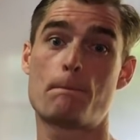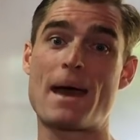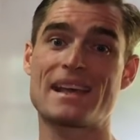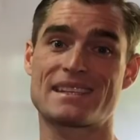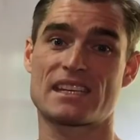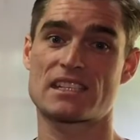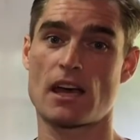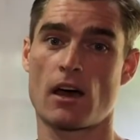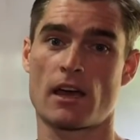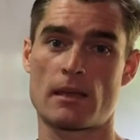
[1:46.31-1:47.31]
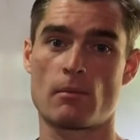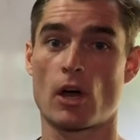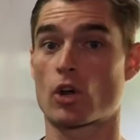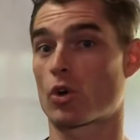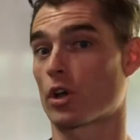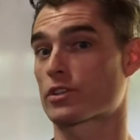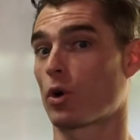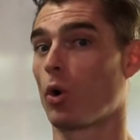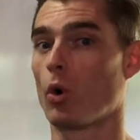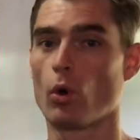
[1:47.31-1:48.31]
best time across
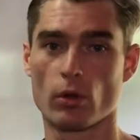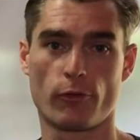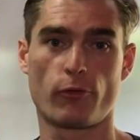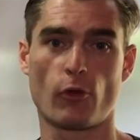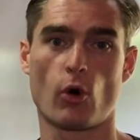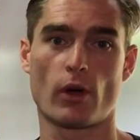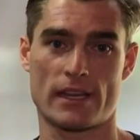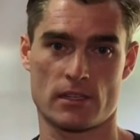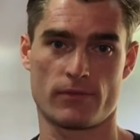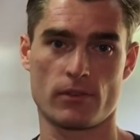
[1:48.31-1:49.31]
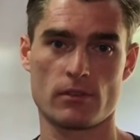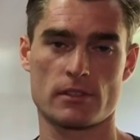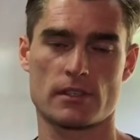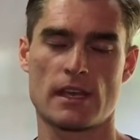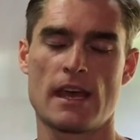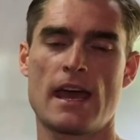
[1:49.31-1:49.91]
all 4 intervals